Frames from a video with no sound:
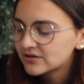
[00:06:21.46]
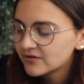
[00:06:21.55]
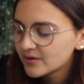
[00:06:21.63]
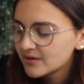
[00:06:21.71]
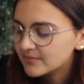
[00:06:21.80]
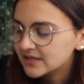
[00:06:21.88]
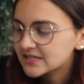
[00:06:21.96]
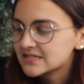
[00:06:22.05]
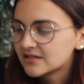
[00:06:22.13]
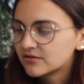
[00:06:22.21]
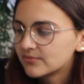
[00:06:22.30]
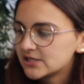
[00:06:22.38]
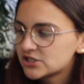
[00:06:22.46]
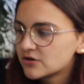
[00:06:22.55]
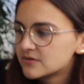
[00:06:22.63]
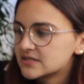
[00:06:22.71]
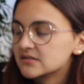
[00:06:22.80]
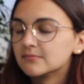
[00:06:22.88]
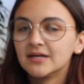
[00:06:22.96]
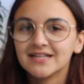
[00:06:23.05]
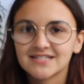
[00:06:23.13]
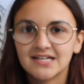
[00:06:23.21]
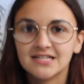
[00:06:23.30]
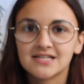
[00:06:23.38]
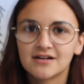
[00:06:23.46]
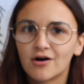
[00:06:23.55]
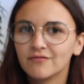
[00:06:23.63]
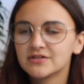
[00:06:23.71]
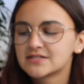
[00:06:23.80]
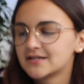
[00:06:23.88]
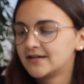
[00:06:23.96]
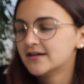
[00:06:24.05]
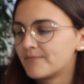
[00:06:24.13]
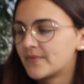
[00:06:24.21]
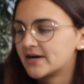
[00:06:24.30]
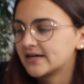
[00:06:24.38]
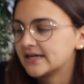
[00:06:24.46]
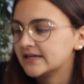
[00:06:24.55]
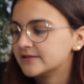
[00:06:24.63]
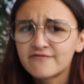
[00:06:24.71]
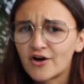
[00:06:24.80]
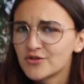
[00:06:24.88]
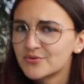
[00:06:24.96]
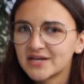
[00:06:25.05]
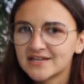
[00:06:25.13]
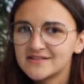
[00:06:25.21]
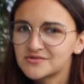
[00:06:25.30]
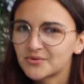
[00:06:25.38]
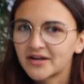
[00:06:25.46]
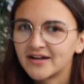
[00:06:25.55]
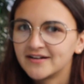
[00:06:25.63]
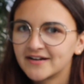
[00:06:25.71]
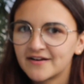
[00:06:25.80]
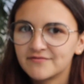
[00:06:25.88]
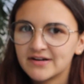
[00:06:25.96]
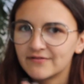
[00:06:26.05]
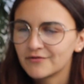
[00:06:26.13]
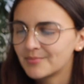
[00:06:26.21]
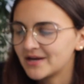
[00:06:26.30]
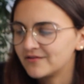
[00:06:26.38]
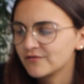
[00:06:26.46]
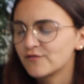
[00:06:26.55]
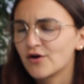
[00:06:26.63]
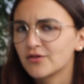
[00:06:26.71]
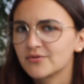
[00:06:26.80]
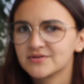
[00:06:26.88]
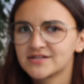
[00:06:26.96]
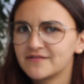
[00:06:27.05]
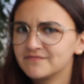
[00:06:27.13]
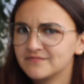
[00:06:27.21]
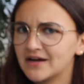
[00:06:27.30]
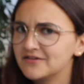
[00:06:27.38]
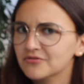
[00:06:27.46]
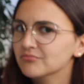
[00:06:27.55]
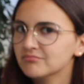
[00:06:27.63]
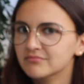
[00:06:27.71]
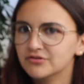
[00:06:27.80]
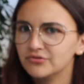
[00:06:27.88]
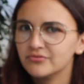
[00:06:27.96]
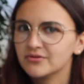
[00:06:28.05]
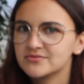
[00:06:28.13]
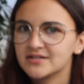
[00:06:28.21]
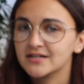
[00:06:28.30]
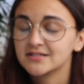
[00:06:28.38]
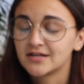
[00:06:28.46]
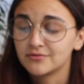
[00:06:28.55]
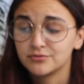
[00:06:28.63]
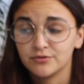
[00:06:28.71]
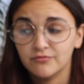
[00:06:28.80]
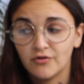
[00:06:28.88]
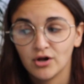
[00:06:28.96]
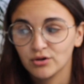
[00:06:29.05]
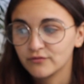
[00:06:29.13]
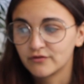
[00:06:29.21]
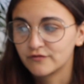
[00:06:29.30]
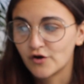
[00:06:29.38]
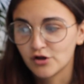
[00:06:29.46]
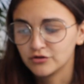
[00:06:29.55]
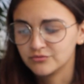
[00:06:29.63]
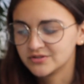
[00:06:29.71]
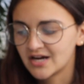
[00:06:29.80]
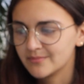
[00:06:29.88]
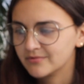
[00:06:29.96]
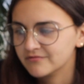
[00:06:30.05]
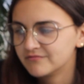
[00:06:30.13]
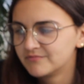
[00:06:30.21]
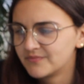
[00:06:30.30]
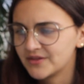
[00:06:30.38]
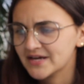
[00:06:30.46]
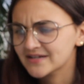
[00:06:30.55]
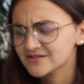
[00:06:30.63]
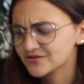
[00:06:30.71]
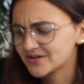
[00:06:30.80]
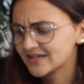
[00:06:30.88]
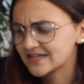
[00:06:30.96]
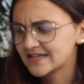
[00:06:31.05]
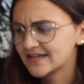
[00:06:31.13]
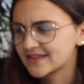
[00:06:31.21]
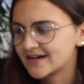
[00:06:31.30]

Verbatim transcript: you know what I mean? It's like the ratio doesn't make sense. And obviously my following is organic. I've never paid for followers. I, I don't do those things. I don't do follow for follow type of things or anything like